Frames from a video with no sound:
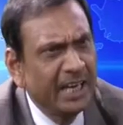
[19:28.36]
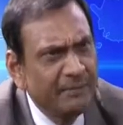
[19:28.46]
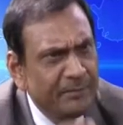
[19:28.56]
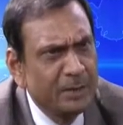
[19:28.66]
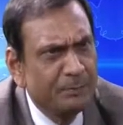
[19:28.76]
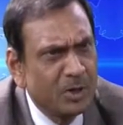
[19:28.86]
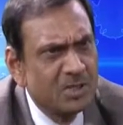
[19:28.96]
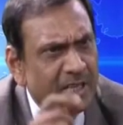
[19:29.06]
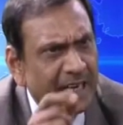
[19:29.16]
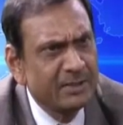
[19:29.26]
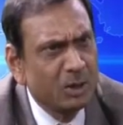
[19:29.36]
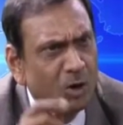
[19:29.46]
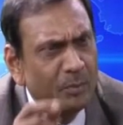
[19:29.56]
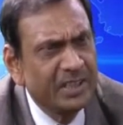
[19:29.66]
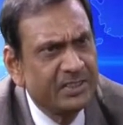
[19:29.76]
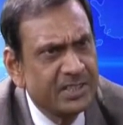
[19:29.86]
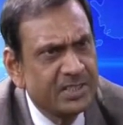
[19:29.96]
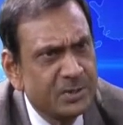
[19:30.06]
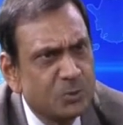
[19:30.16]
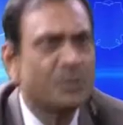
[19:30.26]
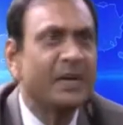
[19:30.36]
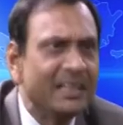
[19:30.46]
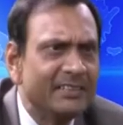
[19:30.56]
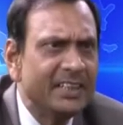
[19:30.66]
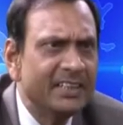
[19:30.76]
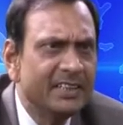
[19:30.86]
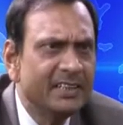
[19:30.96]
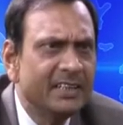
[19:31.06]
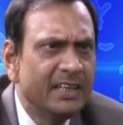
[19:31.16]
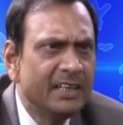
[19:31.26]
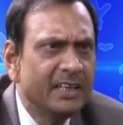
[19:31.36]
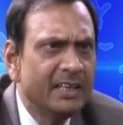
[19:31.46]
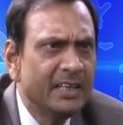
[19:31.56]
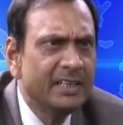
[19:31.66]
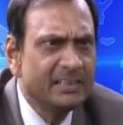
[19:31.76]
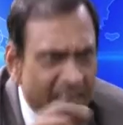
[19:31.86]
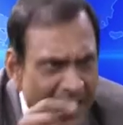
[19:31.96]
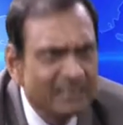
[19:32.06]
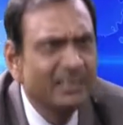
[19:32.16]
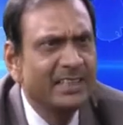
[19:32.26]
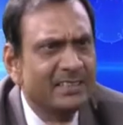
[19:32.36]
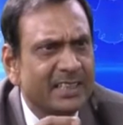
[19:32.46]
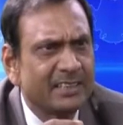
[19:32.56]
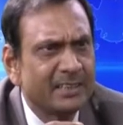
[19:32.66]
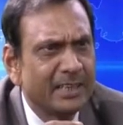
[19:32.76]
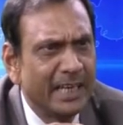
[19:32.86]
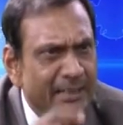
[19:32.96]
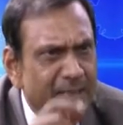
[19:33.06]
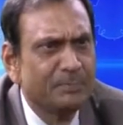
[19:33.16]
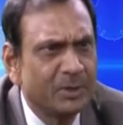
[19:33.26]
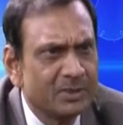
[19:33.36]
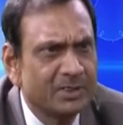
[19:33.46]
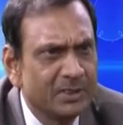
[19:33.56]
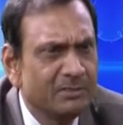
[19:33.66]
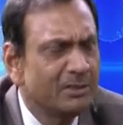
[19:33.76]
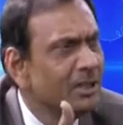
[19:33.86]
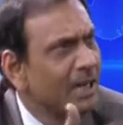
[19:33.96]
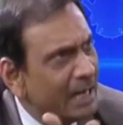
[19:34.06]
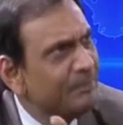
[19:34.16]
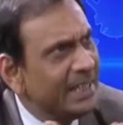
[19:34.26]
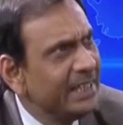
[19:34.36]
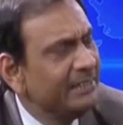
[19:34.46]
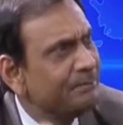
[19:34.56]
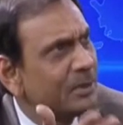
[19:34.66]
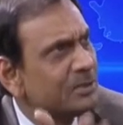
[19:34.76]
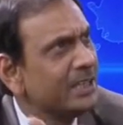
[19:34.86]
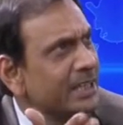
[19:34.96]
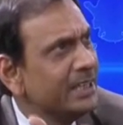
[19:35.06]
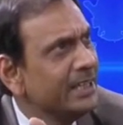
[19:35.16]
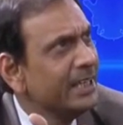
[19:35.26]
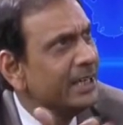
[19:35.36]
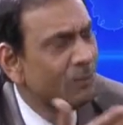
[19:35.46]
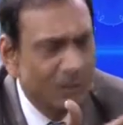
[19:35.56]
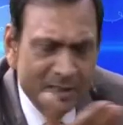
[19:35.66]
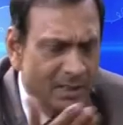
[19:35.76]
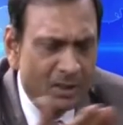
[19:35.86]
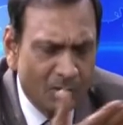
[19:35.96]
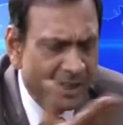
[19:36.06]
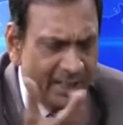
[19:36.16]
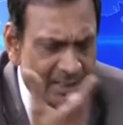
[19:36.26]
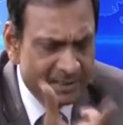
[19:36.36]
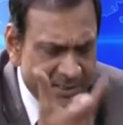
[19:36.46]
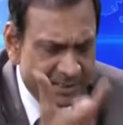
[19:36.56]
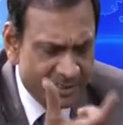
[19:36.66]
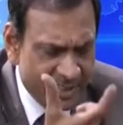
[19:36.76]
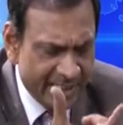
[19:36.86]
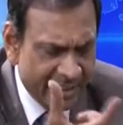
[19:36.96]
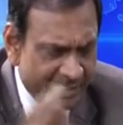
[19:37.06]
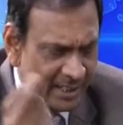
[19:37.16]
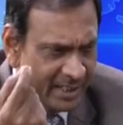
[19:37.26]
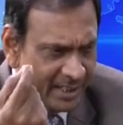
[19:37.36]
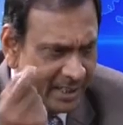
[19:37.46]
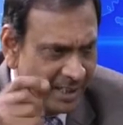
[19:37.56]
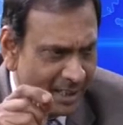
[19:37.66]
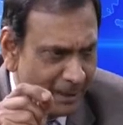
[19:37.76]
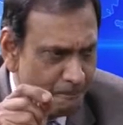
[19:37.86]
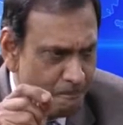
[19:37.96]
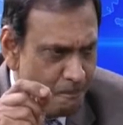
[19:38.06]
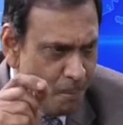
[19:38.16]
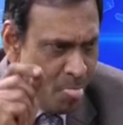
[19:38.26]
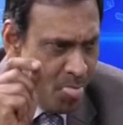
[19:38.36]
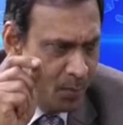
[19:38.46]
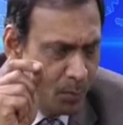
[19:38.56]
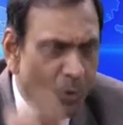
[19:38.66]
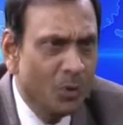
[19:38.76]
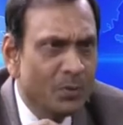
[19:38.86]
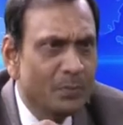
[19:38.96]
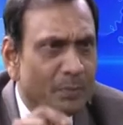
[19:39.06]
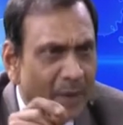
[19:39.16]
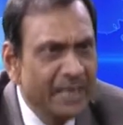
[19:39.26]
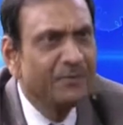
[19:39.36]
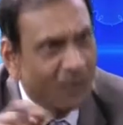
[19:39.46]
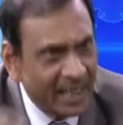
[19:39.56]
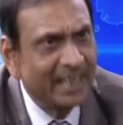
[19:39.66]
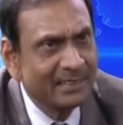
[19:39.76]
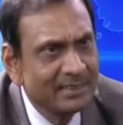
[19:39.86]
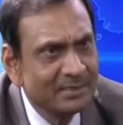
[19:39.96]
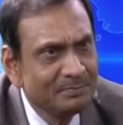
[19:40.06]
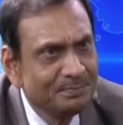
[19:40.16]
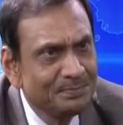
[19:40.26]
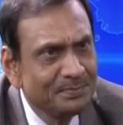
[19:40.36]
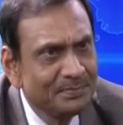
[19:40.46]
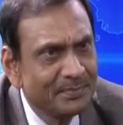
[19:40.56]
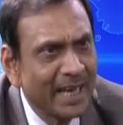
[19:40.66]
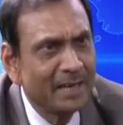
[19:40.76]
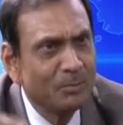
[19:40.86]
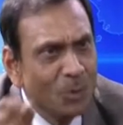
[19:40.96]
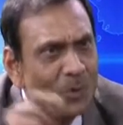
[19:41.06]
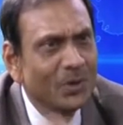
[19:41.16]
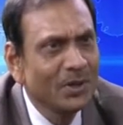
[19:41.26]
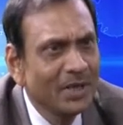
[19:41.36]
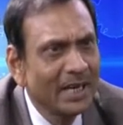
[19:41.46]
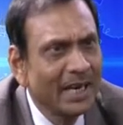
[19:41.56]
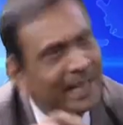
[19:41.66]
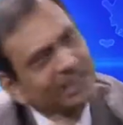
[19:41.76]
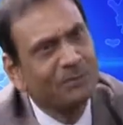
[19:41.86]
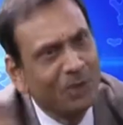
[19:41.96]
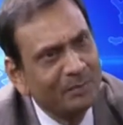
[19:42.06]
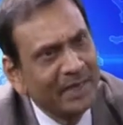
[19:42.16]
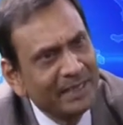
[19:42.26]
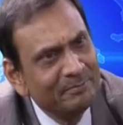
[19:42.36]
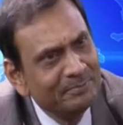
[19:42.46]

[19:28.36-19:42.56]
every person and the communities should be healthy. It is a national asset, healthy person. You know, I believe personally when the qualification is there, more money for health and more health for money.